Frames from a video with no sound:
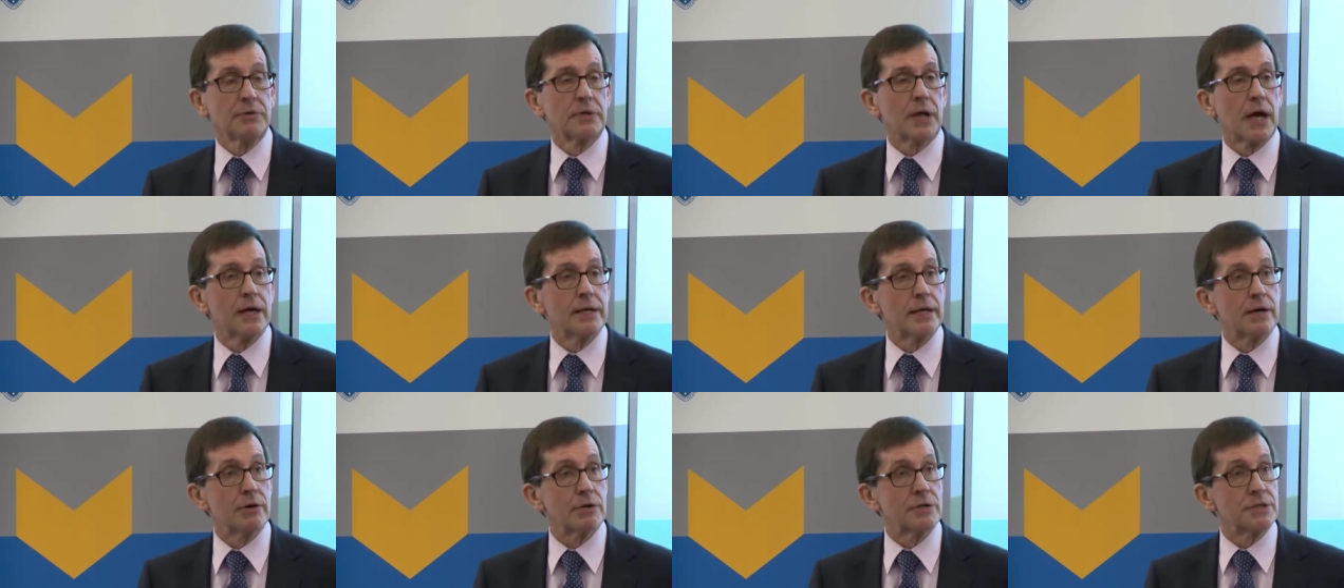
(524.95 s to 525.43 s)
and
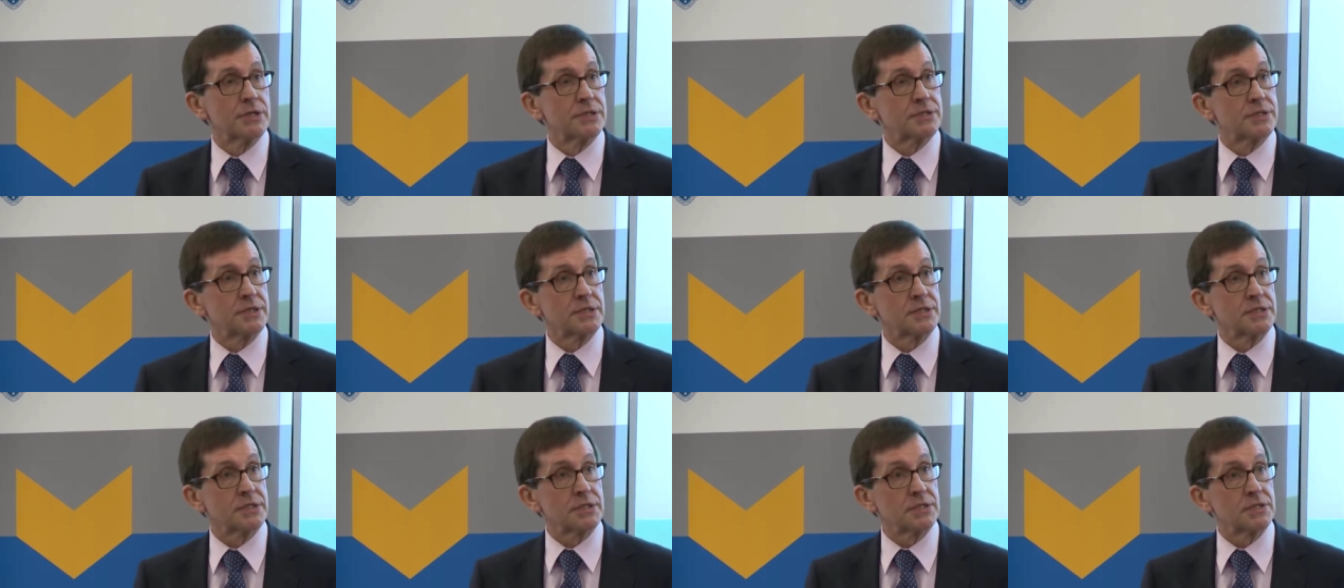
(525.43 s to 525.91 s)
I know in this
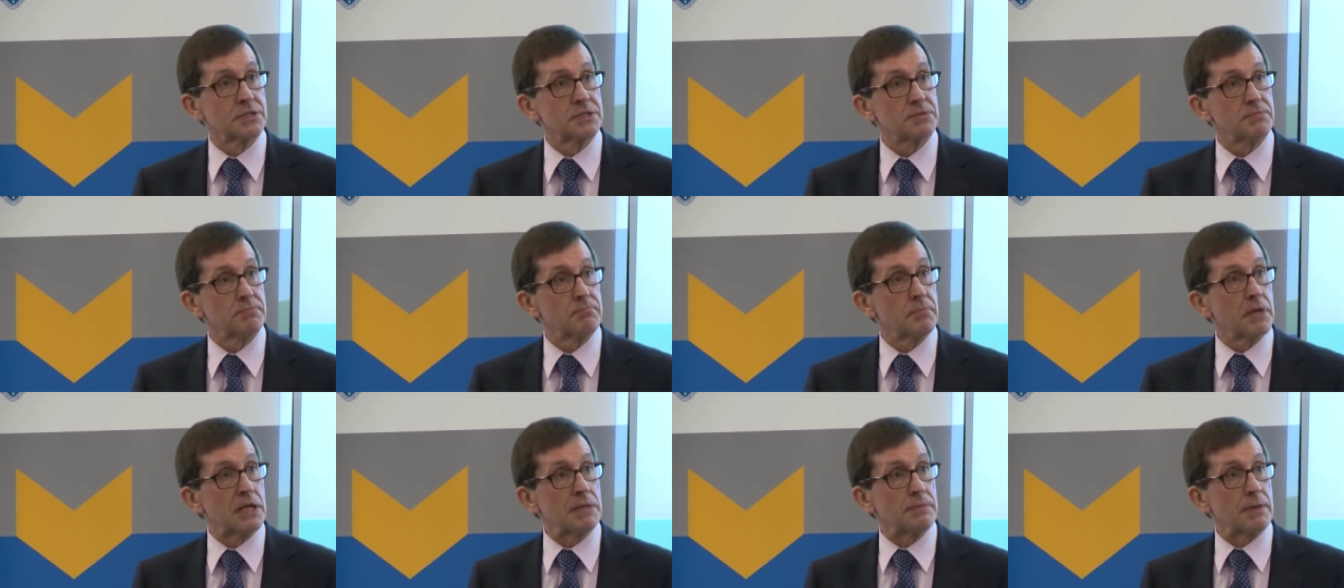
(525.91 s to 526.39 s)
instance
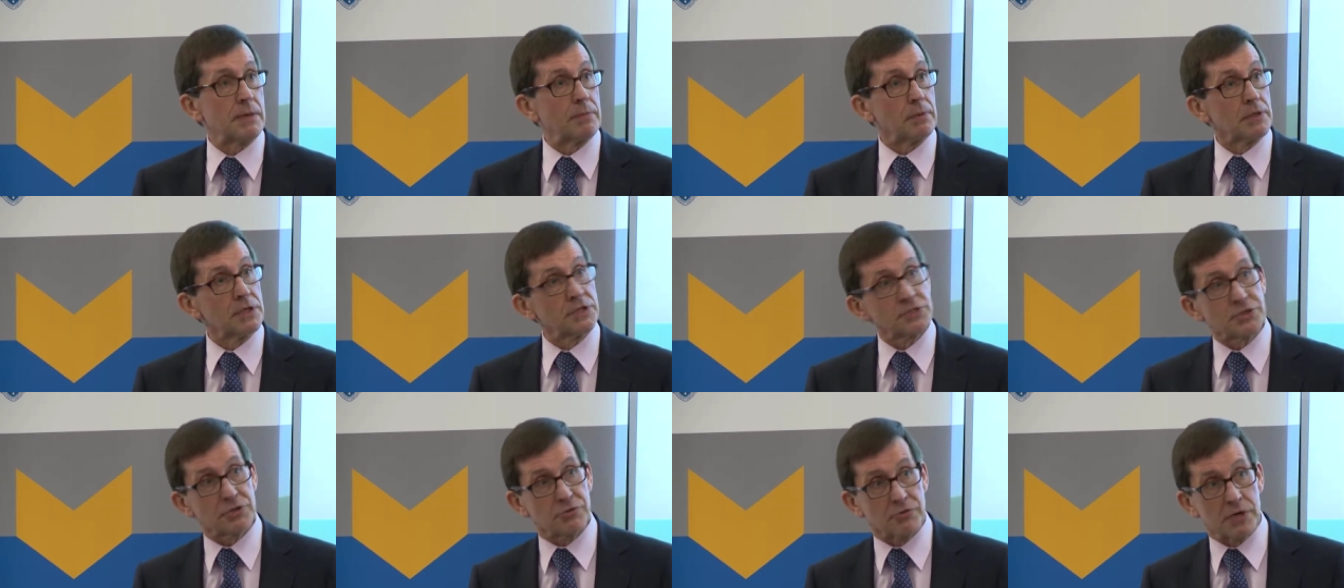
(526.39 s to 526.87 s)
many people
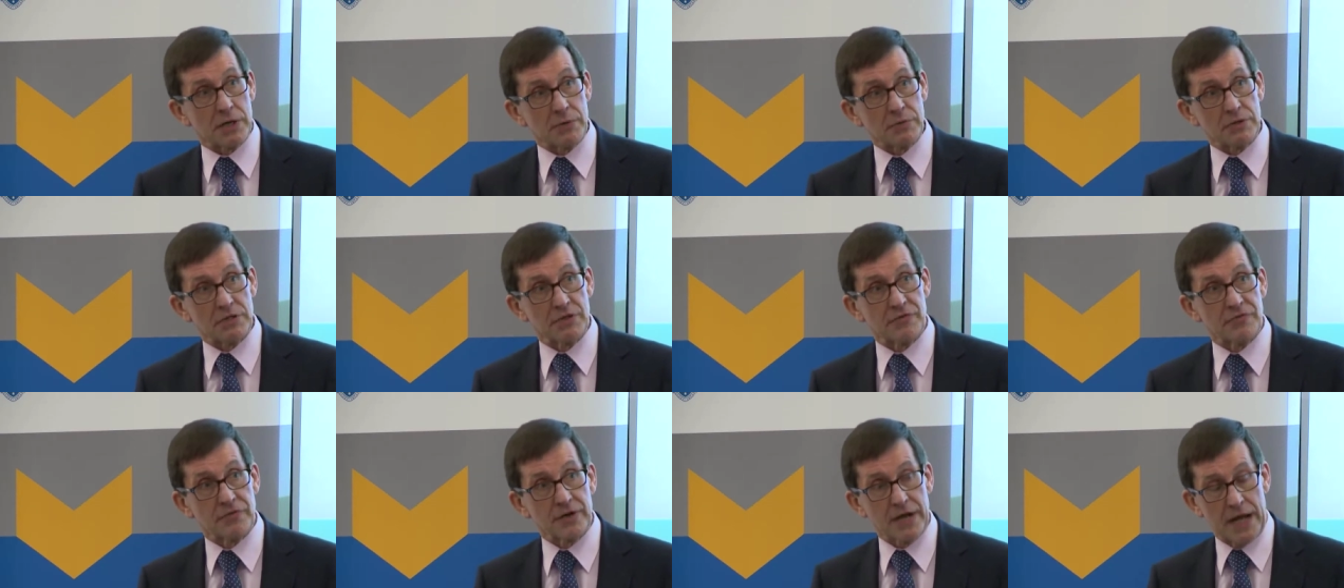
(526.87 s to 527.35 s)
disagree with
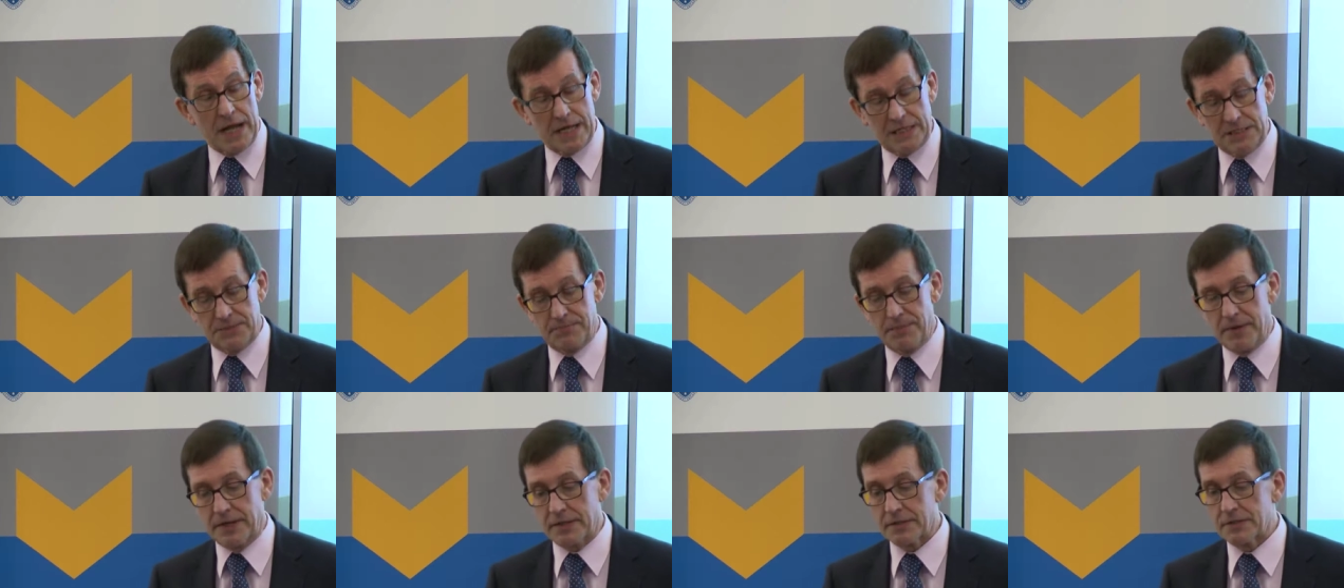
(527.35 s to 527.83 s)
different
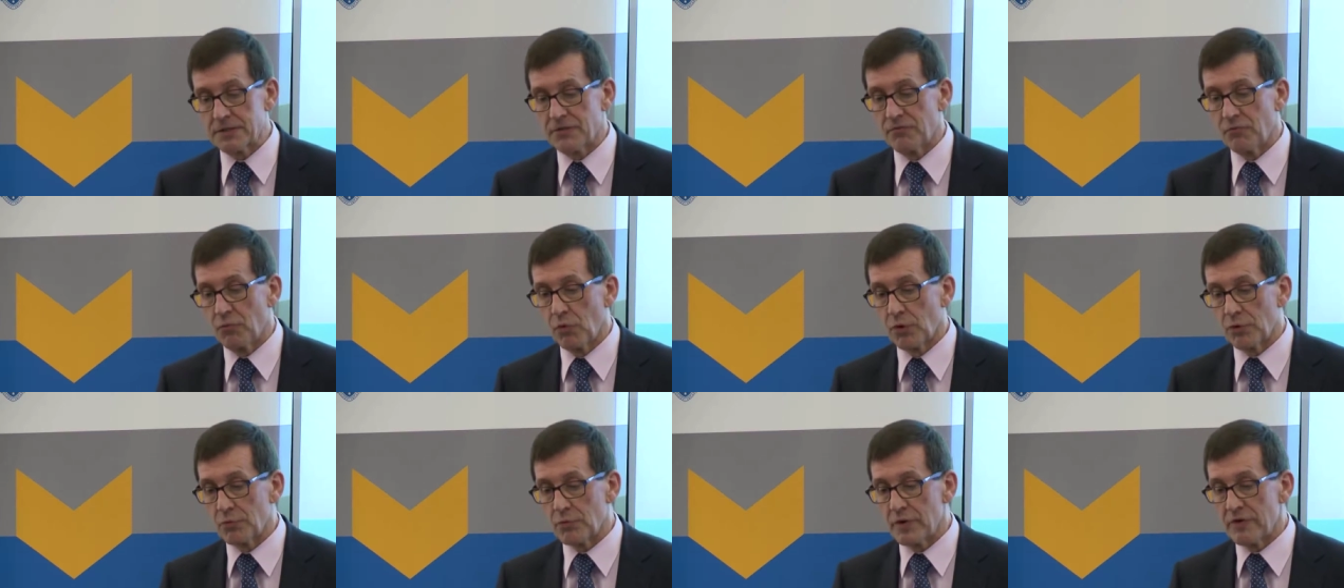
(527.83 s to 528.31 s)
aspects of
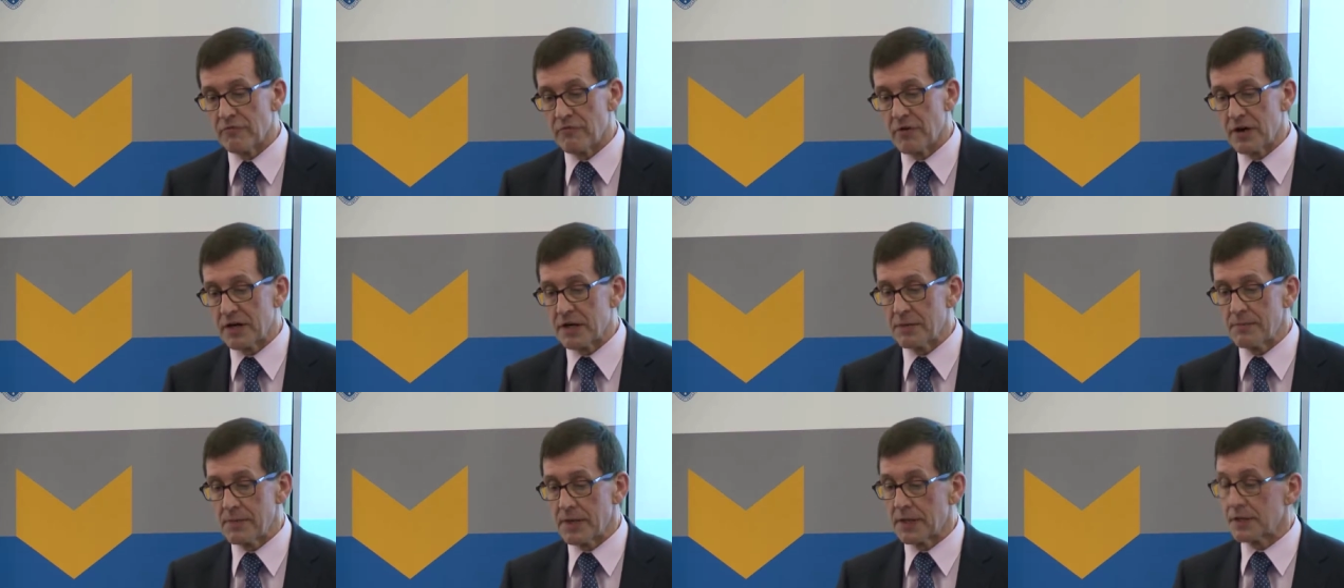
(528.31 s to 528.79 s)
what we've
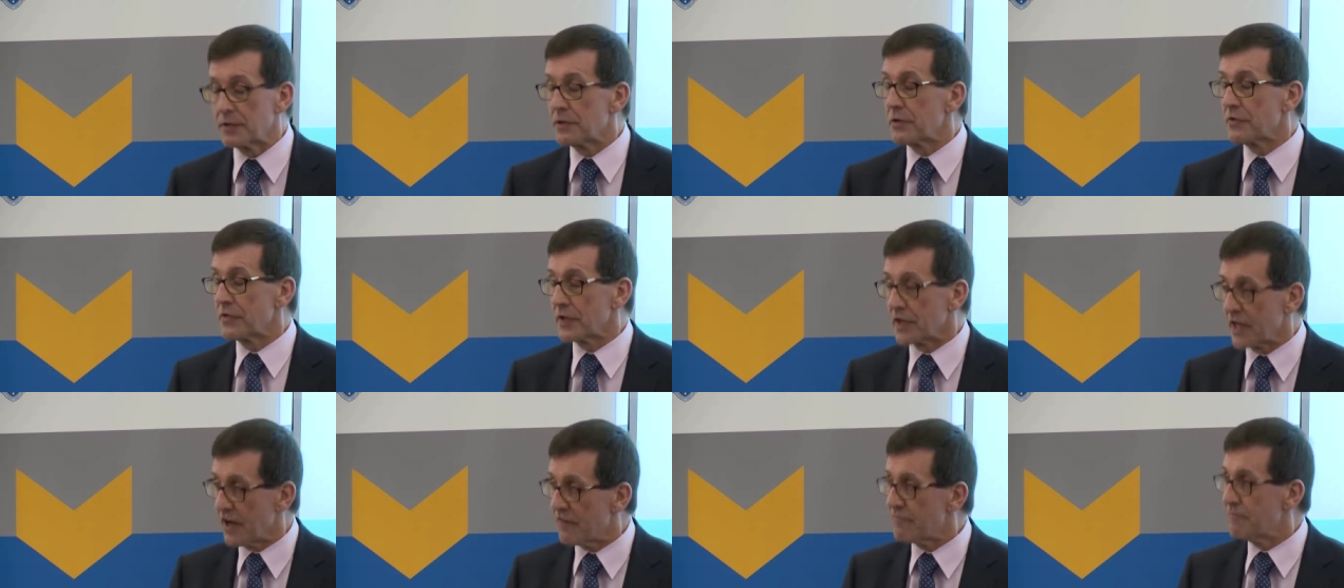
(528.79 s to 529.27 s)
recommended to
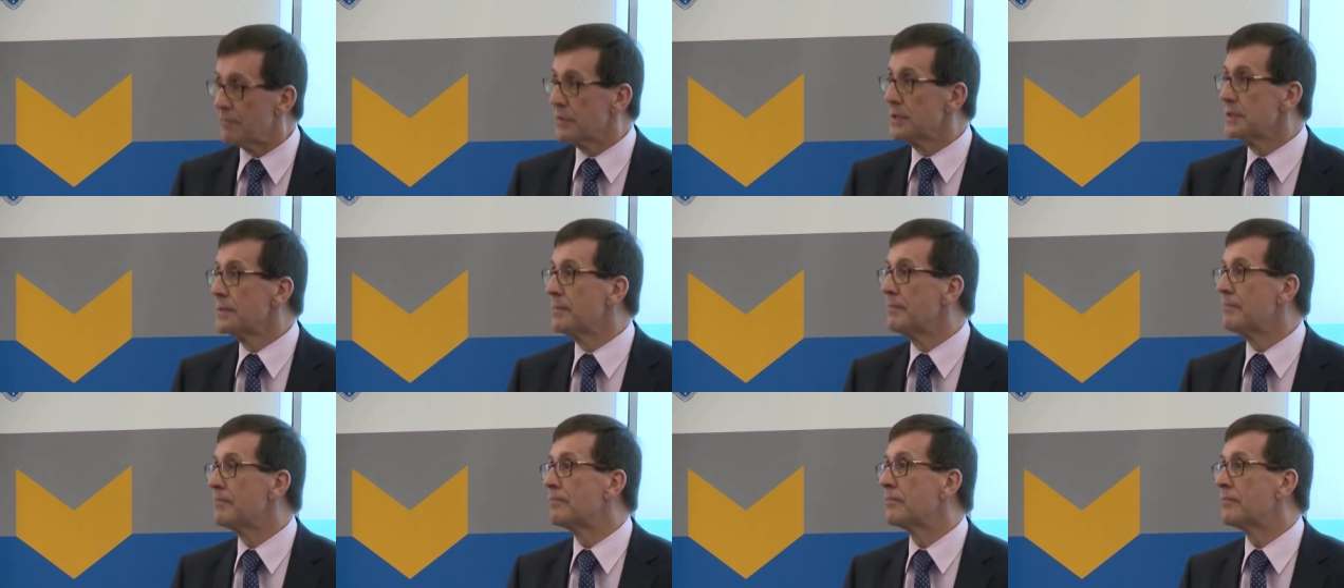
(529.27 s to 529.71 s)
the government.